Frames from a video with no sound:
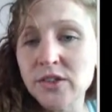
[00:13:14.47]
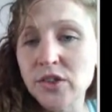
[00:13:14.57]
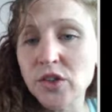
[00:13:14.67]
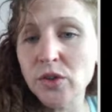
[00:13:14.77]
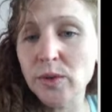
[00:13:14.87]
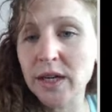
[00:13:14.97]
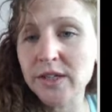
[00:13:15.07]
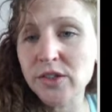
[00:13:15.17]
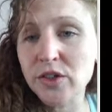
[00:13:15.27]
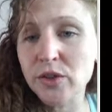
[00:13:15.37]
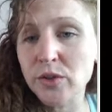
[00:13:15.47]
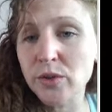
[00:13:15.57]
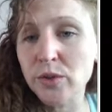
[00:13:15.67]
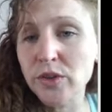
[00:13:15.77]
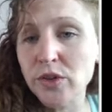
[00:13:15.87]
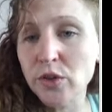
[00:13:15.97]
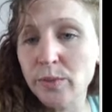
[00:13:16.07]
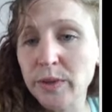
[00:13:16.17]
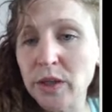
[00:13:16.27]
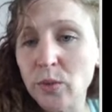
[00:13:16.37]
2s2,
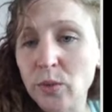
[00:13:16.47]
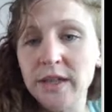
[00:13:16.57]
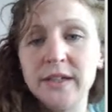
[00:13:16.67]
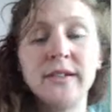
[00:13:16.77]
2p1,